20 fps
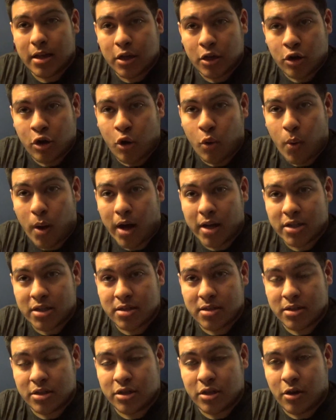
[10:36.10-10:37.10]
Go watch
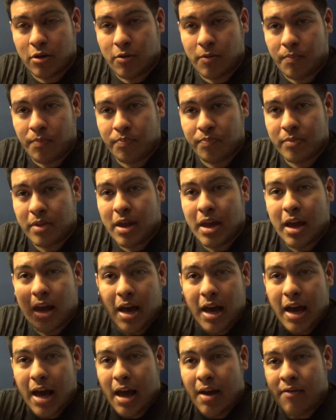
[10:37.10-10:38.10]
the show.
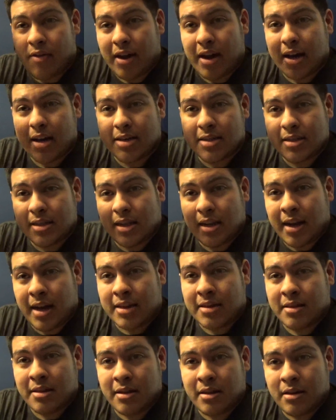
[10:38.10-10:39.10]
If you guys
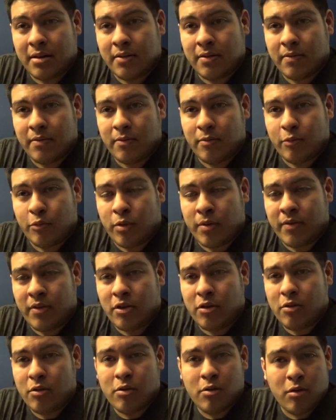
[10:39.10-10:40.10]
like the
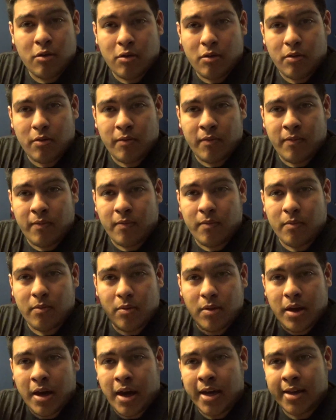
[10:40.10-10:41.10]
review,
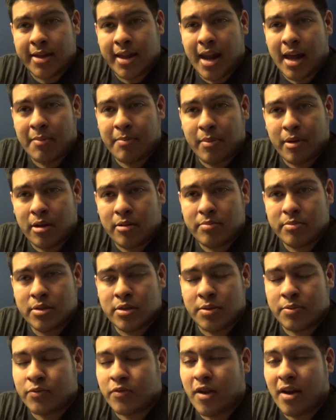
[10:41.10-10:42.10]
hit the like button,
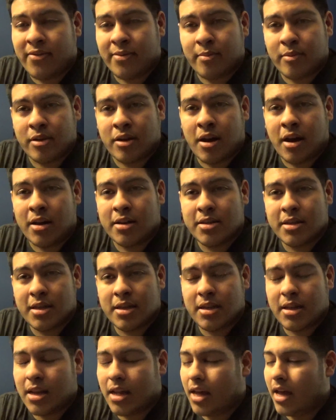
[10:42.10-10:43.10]
subscribe for more
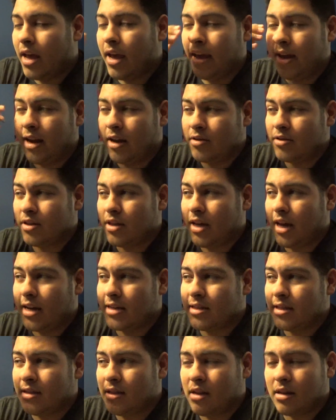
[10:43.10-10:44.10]
content, and I'll see you
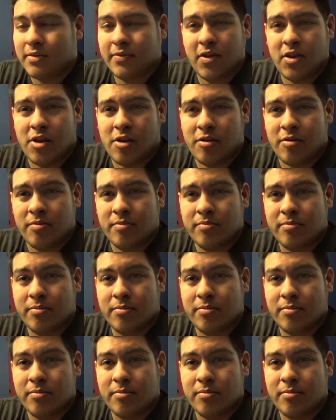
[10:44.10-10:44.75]
guys in the next video.